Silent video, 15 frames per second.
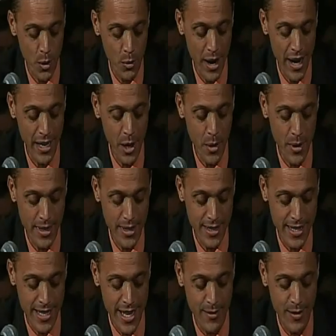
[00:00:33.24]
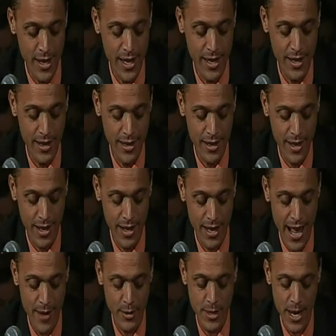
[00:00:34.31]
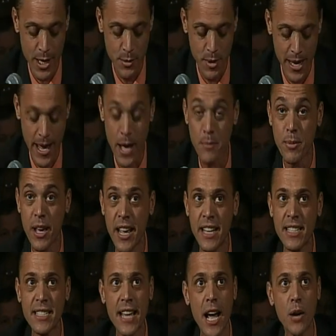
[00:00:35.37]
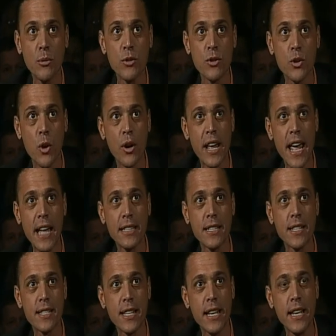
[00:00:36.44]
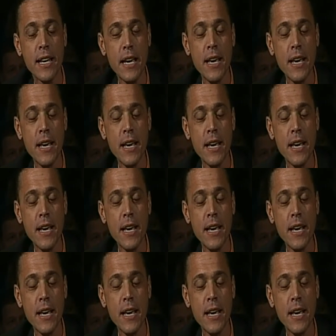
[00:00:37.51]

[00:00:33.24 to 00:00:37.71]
radio and TV advertisement campaign touts your candidacy